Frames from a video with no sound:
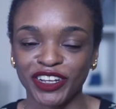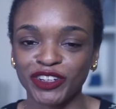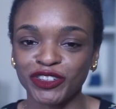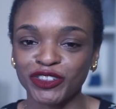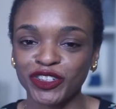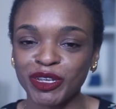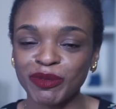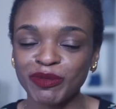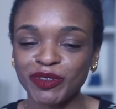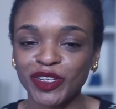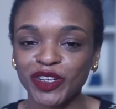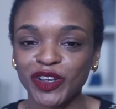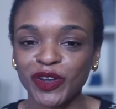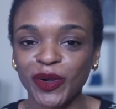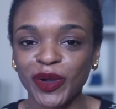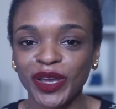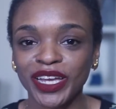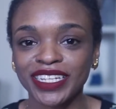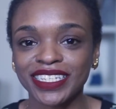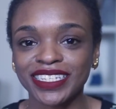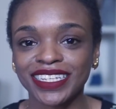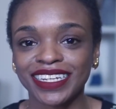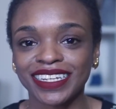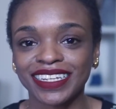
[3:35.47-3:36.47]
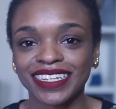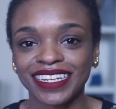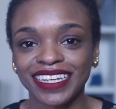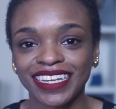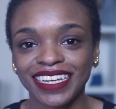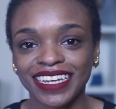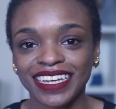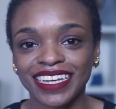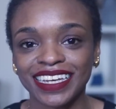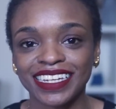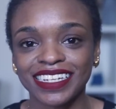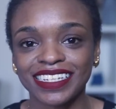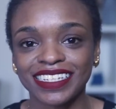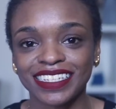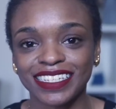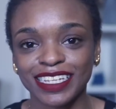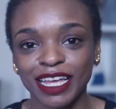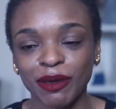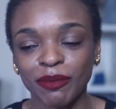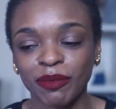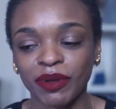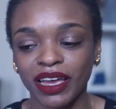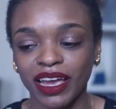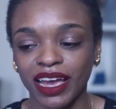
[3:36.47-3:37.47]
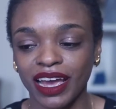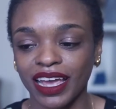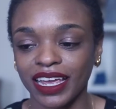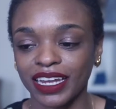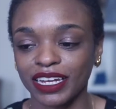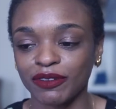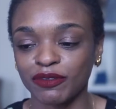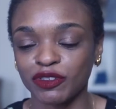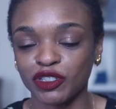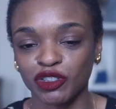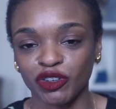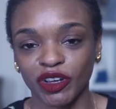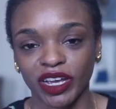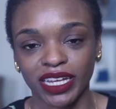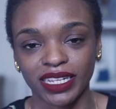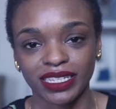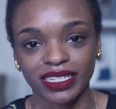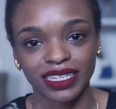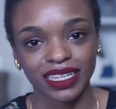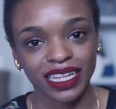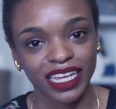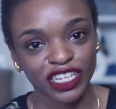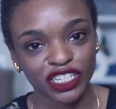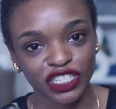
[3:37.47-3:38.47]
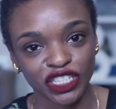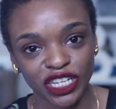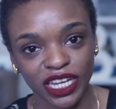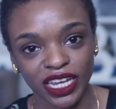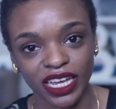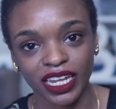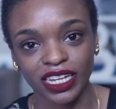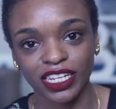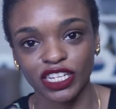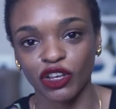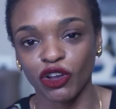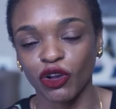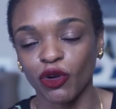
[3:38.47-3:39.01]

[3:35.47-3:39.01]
Your dreams are going to need some kind of translation.